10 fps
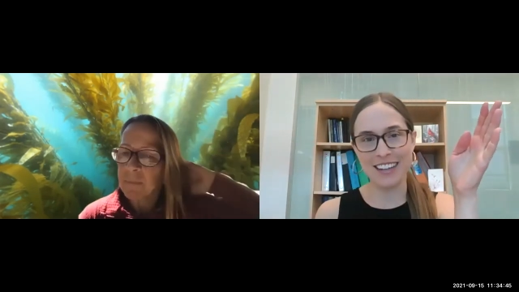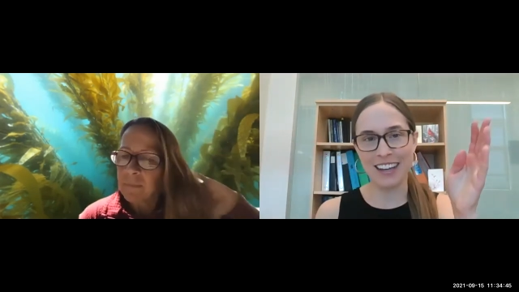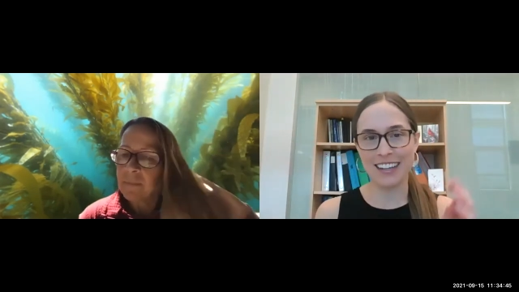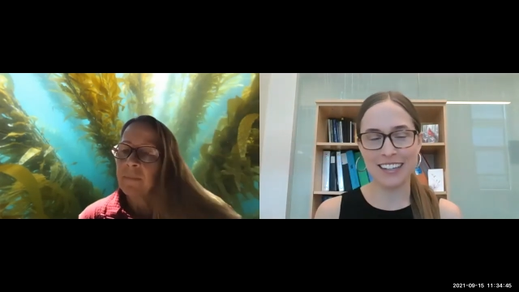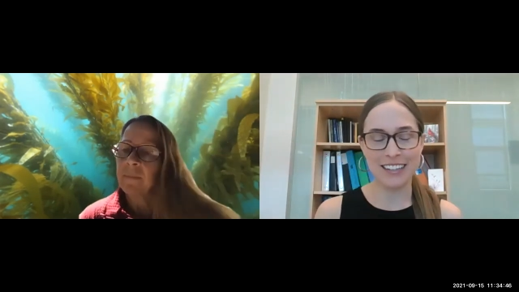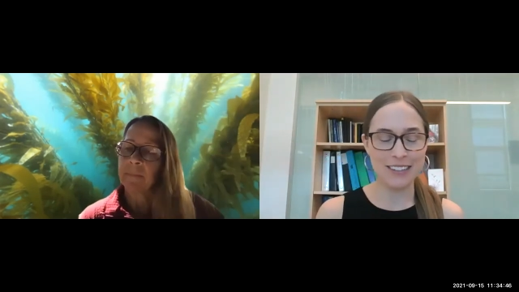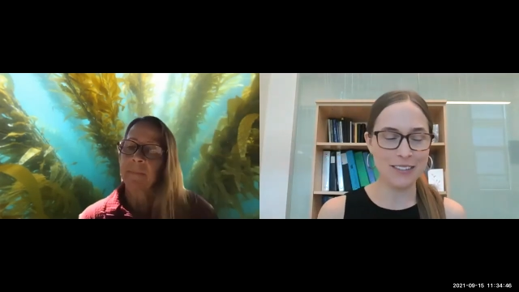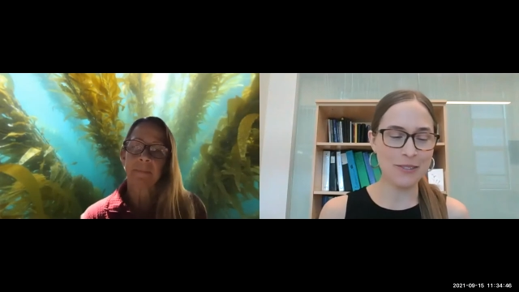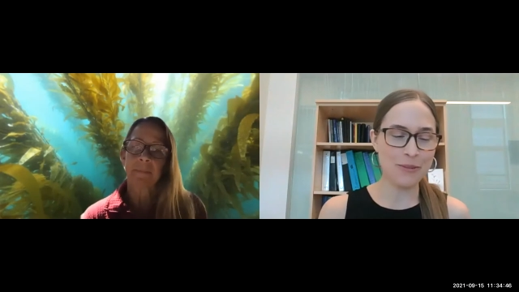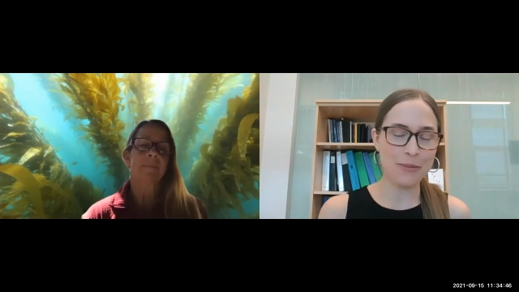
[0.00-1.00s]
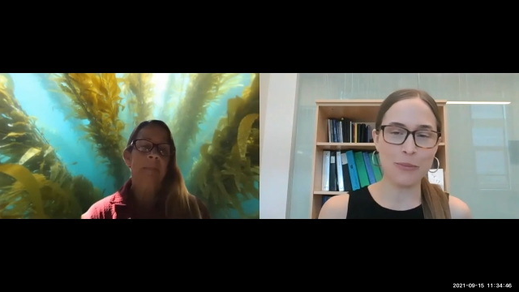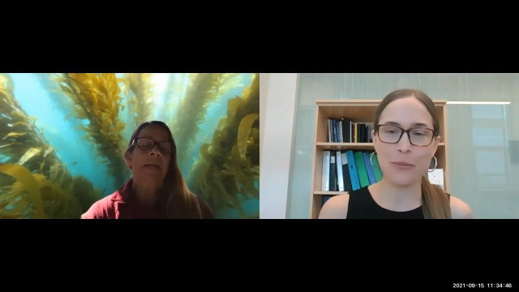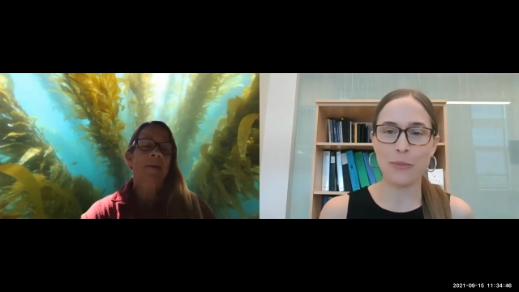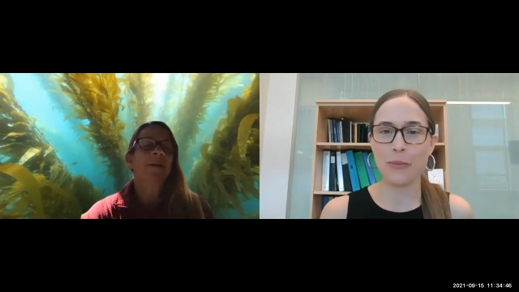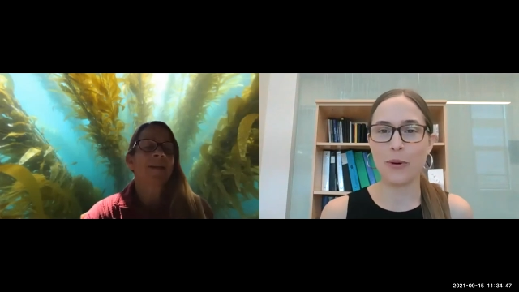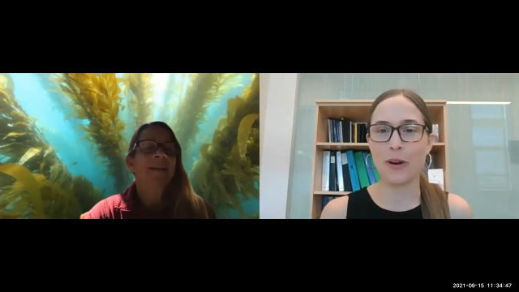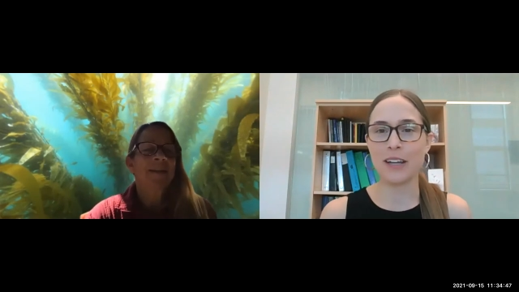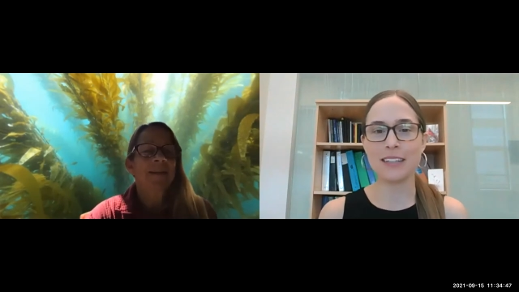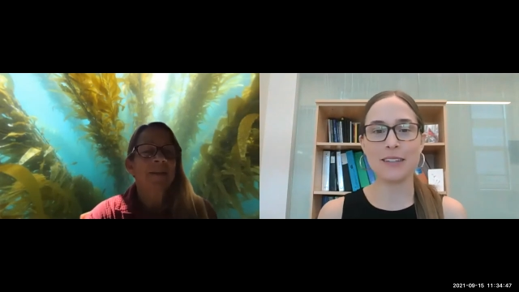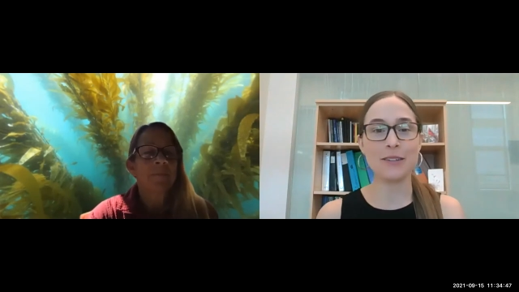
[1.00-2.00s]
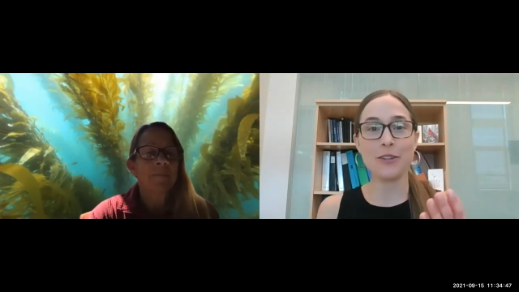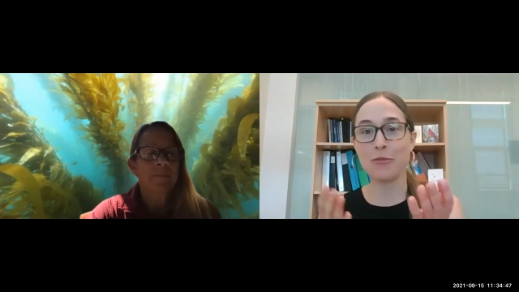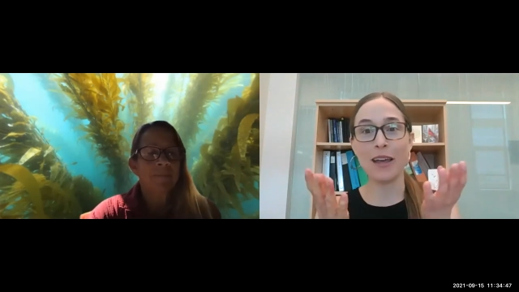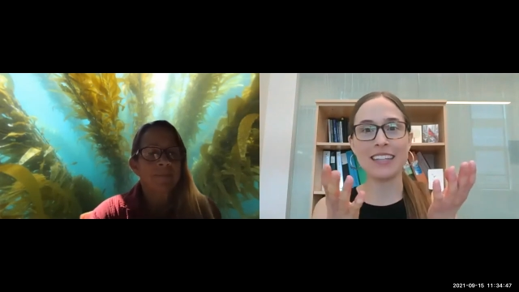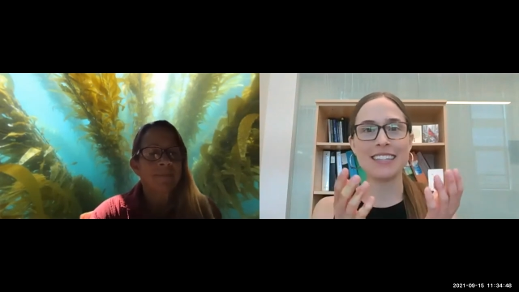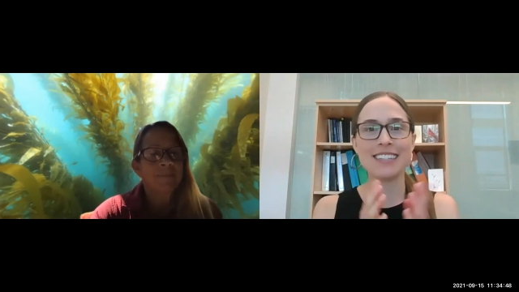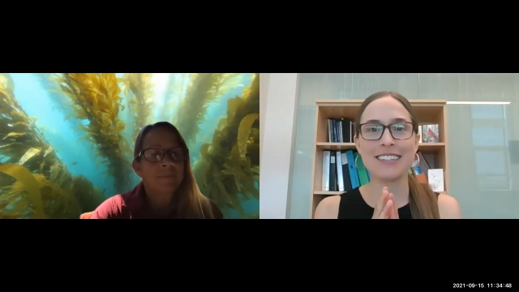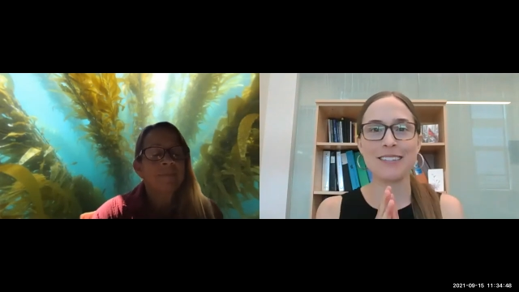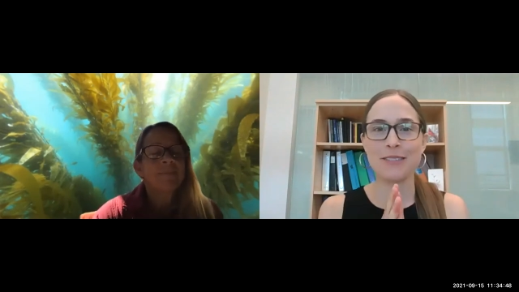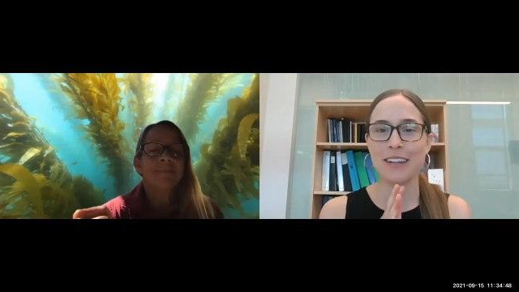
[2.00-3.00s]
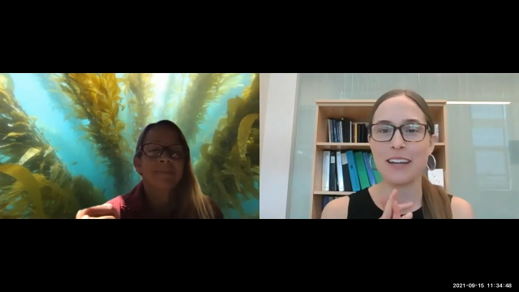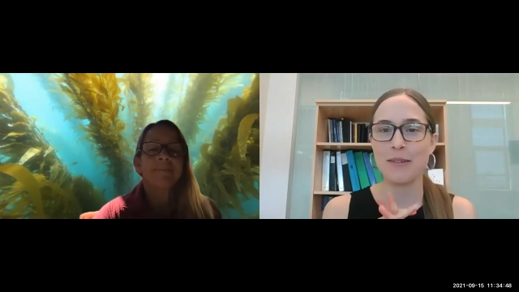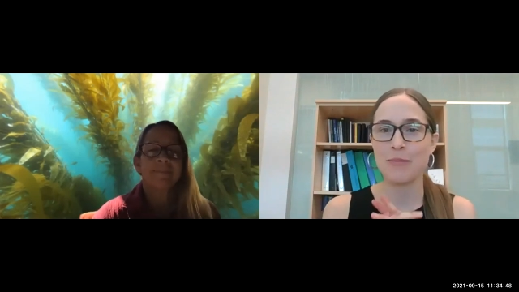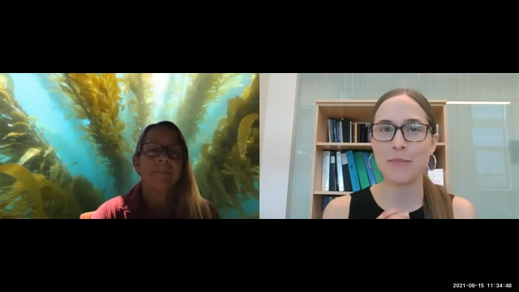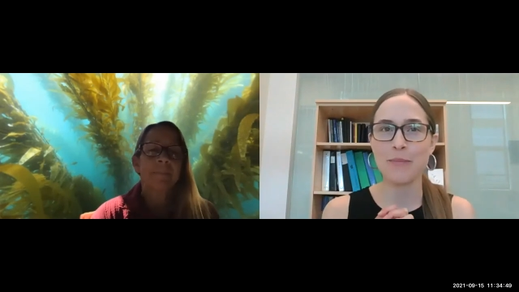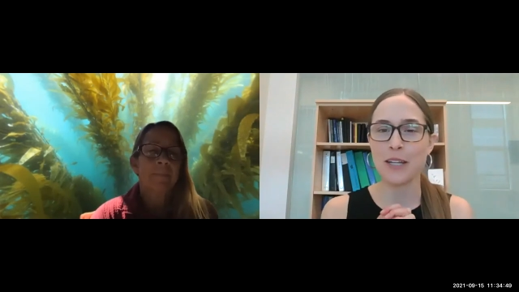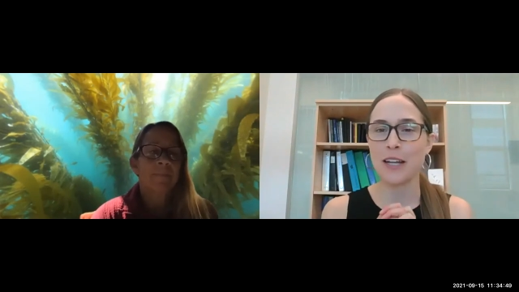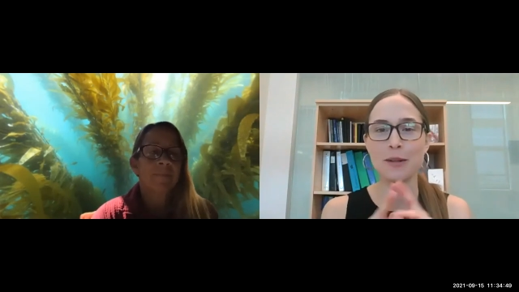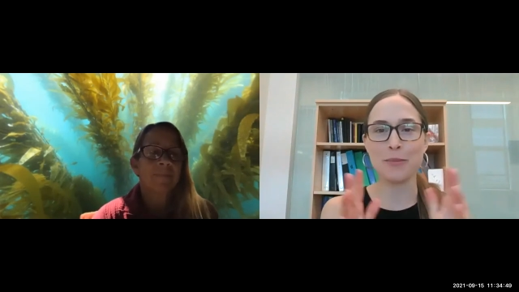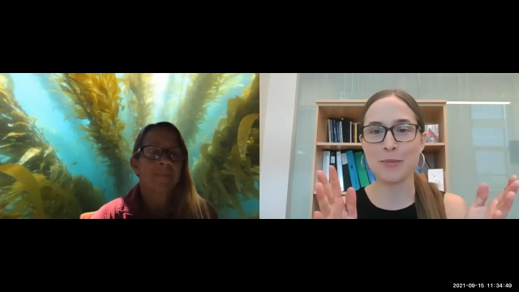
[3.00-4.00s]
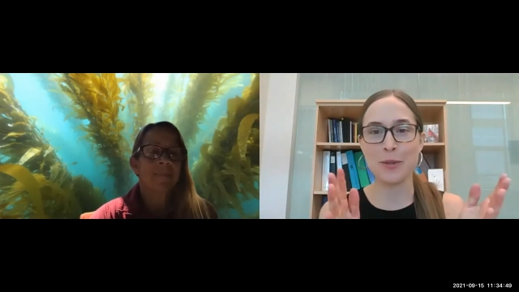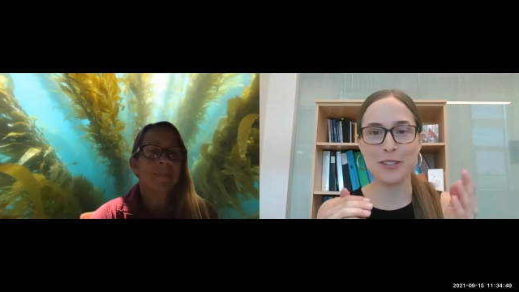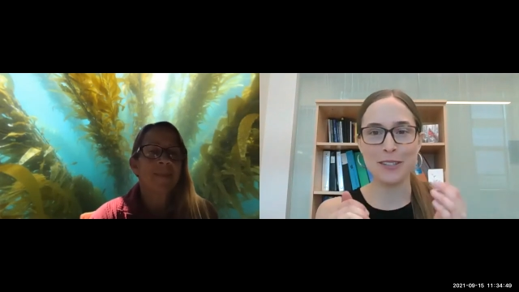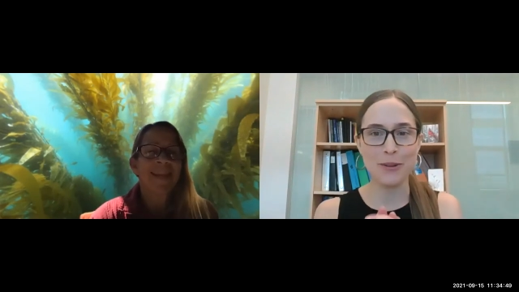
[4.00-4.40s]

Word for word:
Speaker 1: not what you meant. Um, anonymous person.